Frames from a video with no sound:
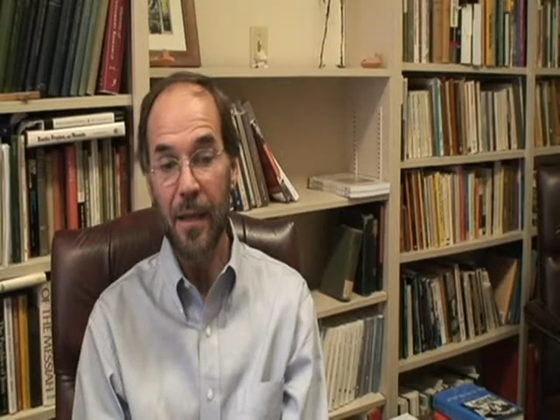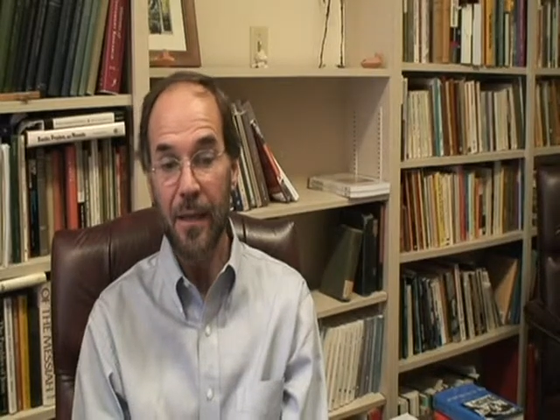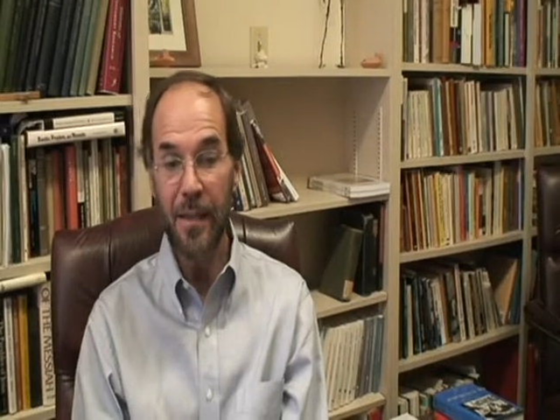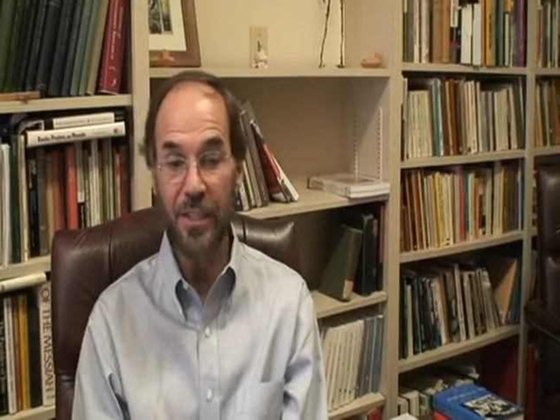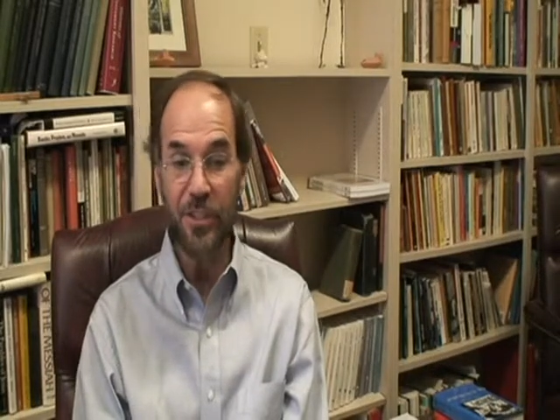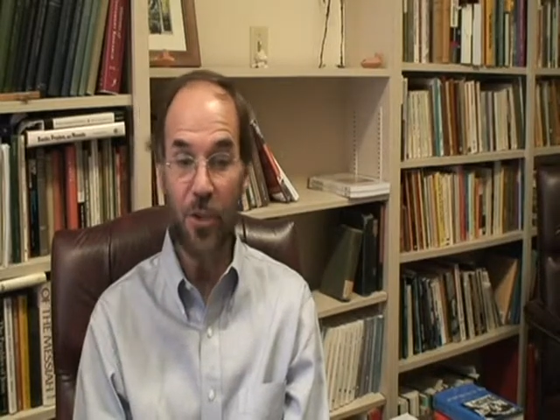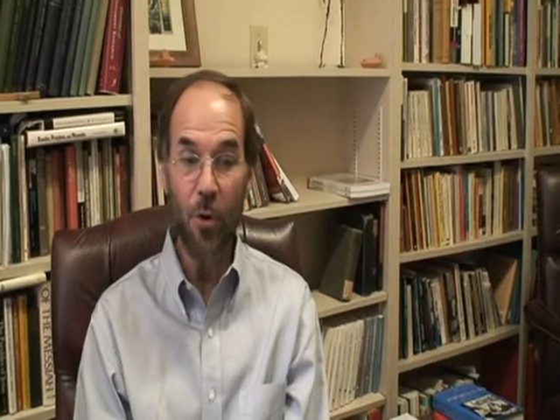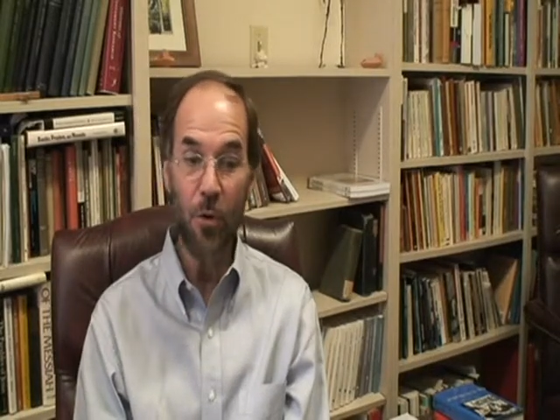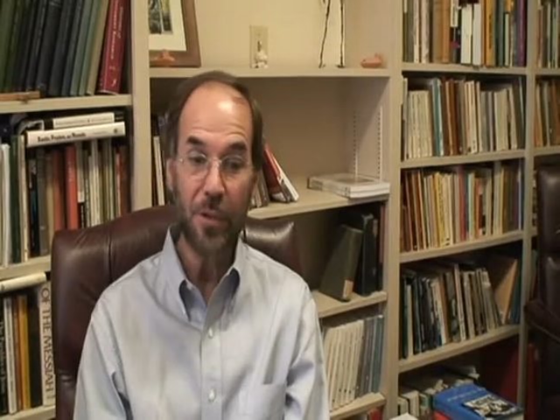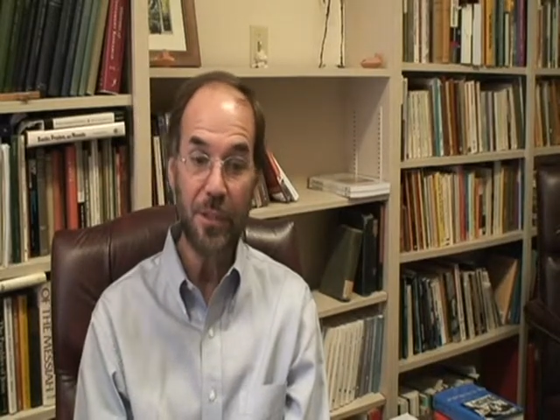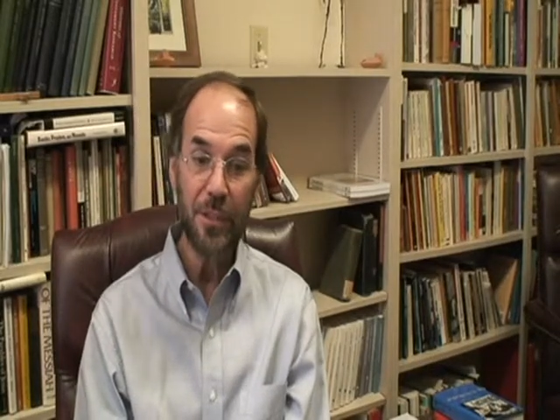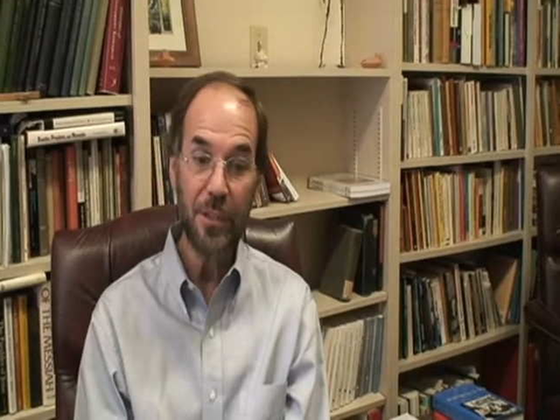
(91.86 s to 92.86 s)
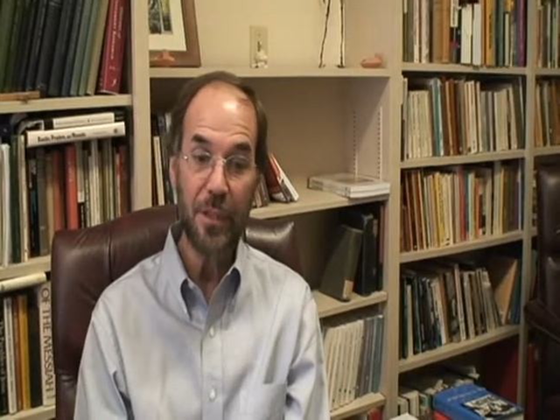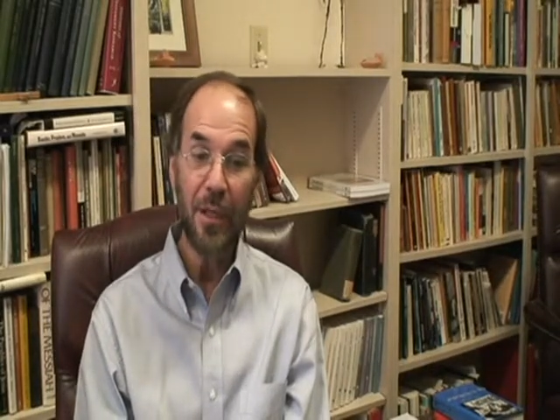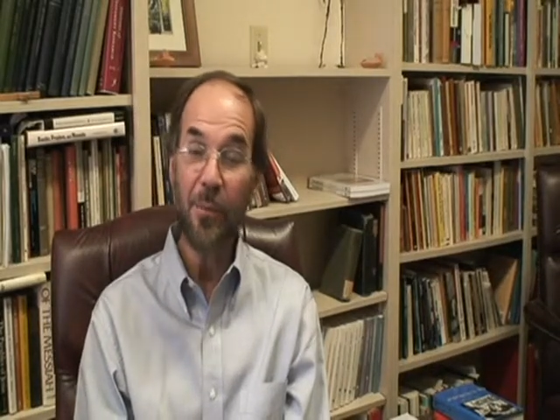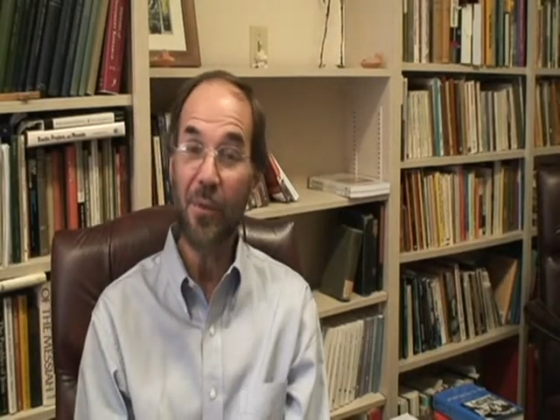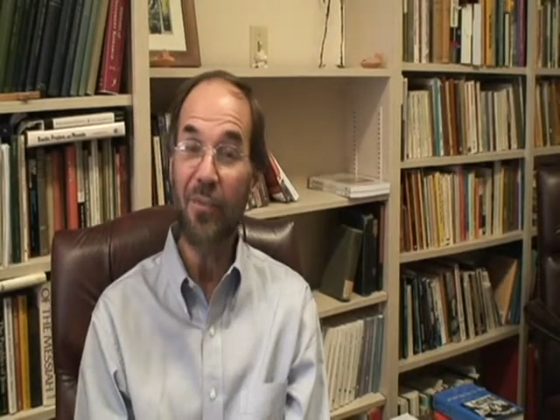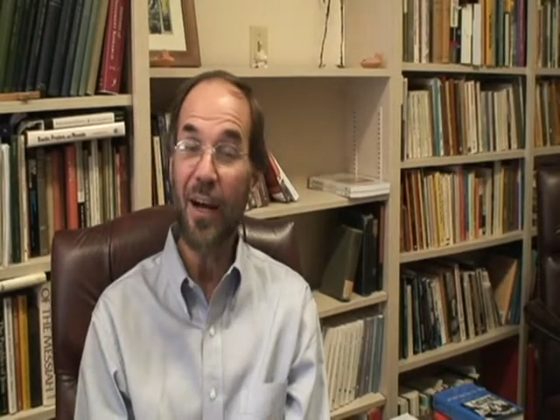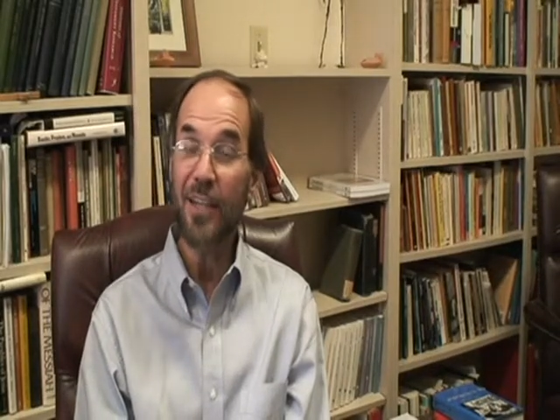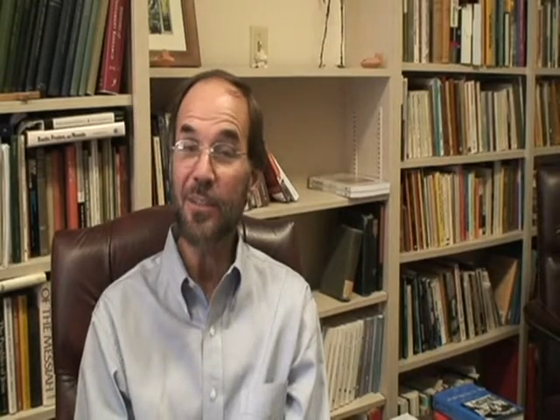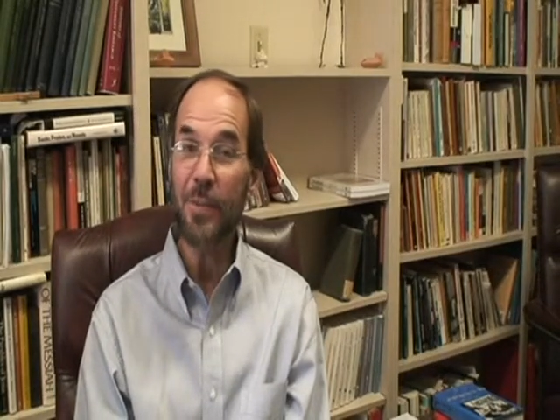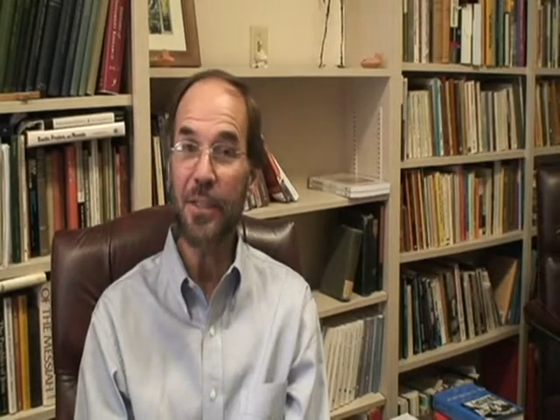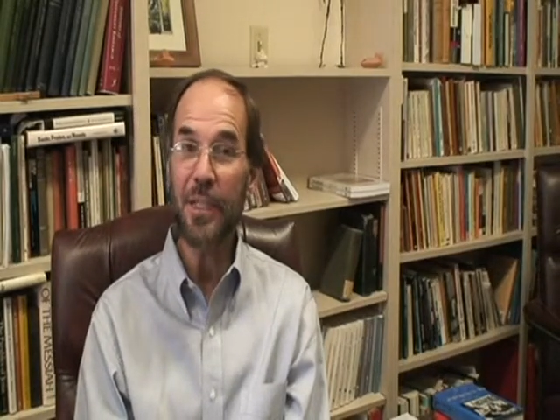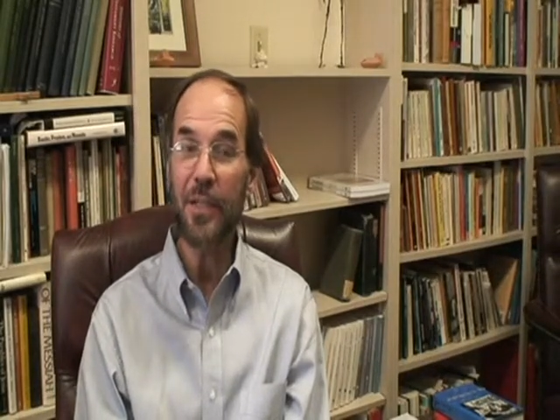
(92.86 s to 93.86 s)
This course provides
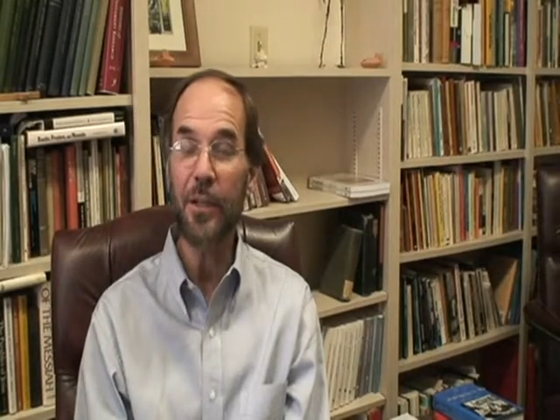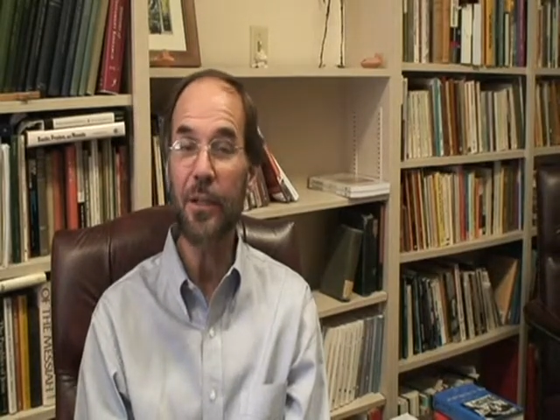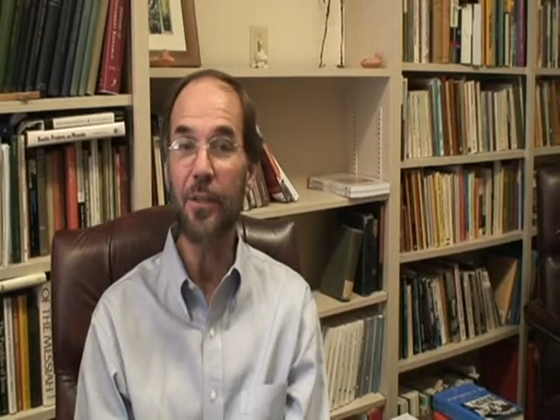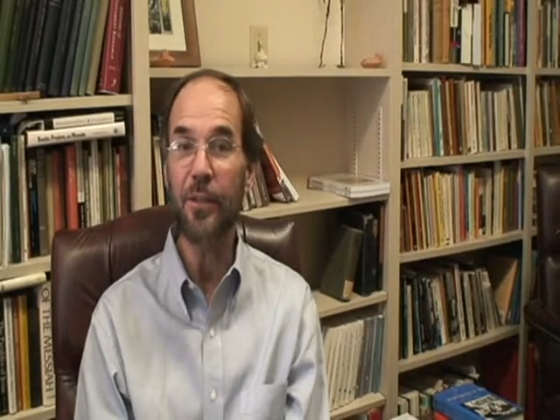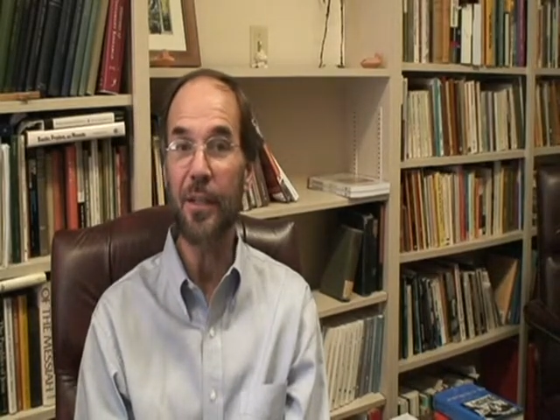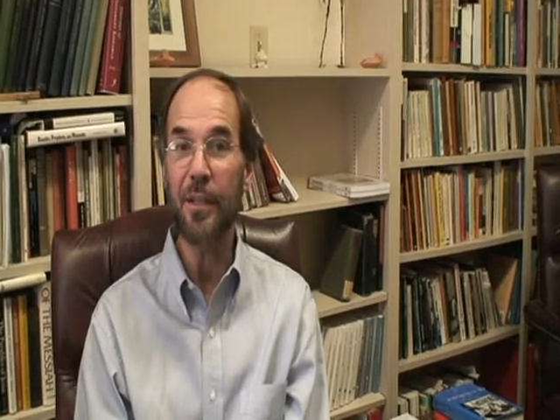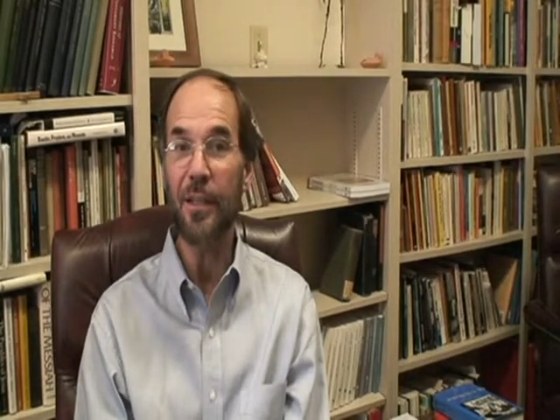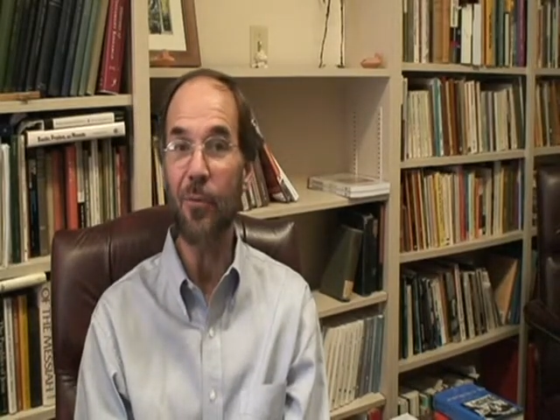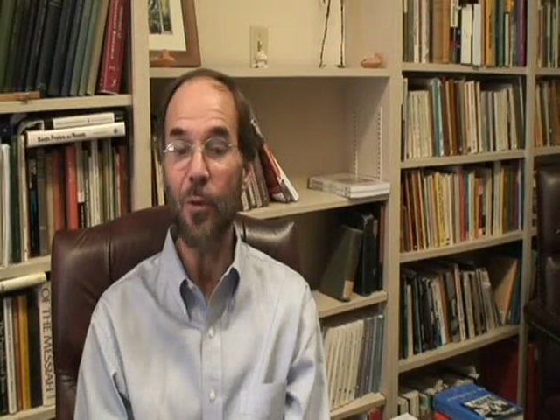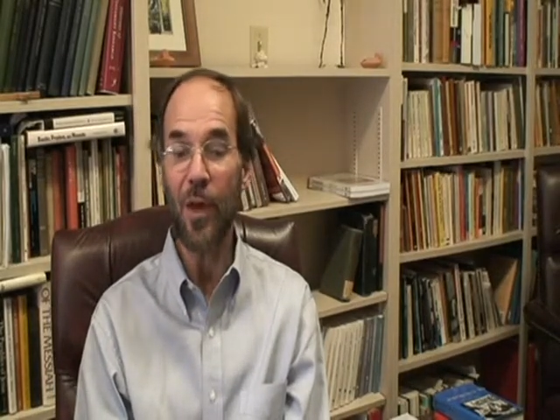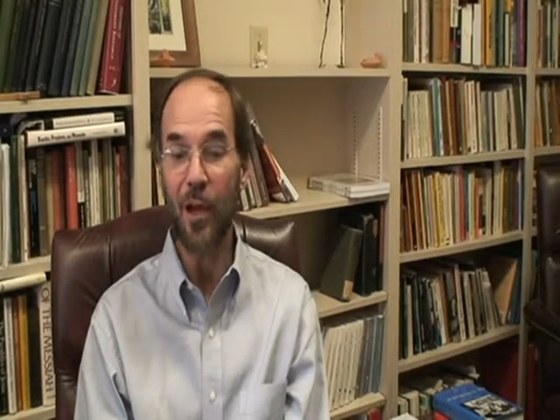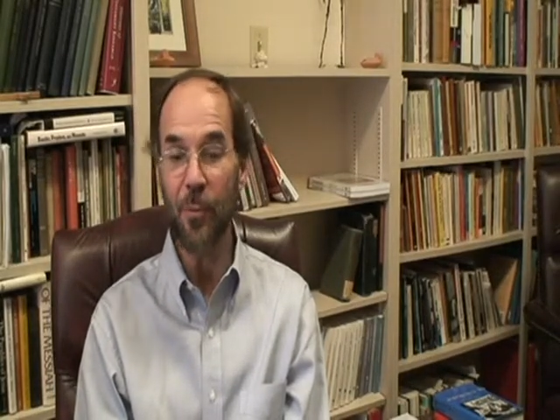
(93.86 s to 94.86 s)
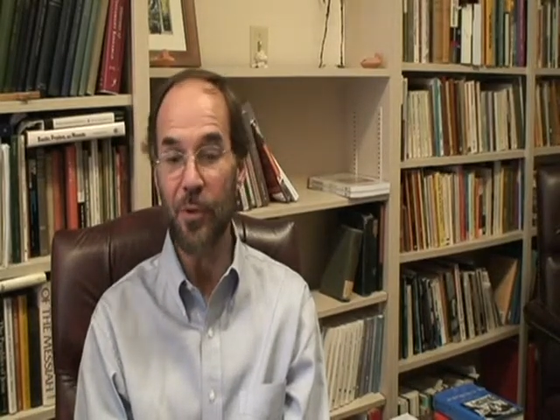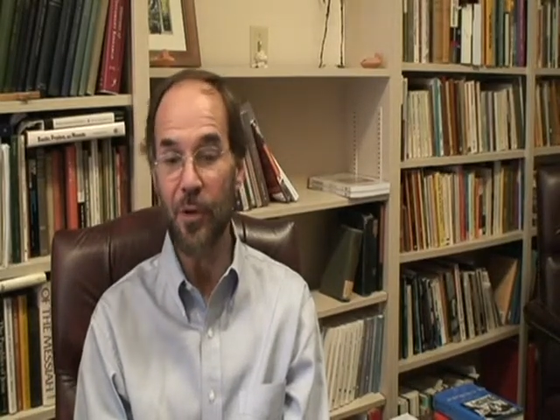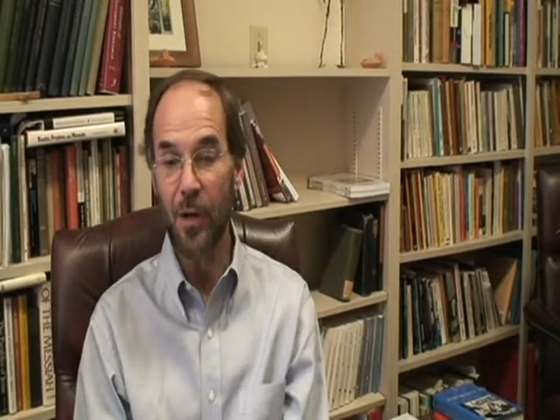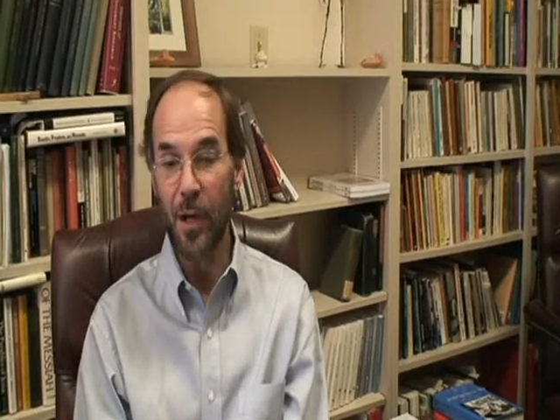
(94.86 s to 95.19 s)
material then that will help you